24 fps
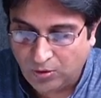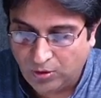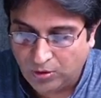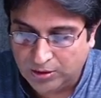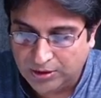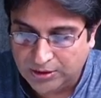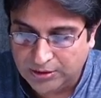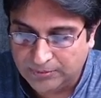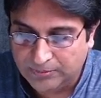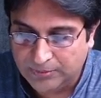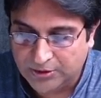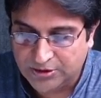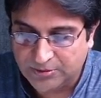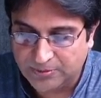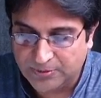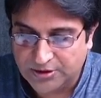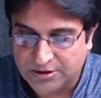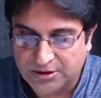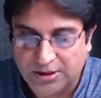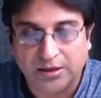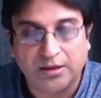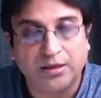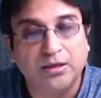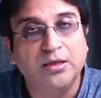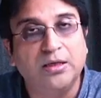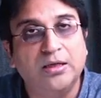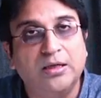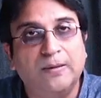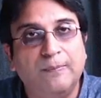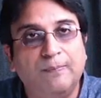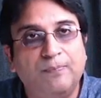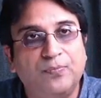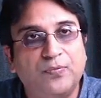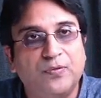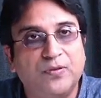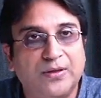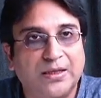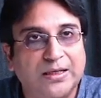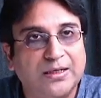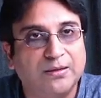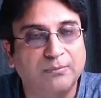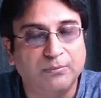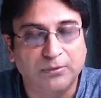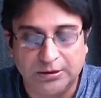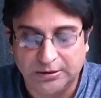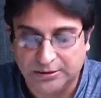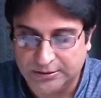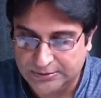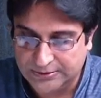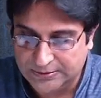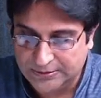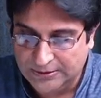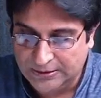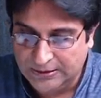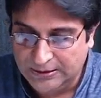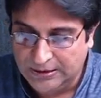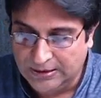All the measurements are in centimeters.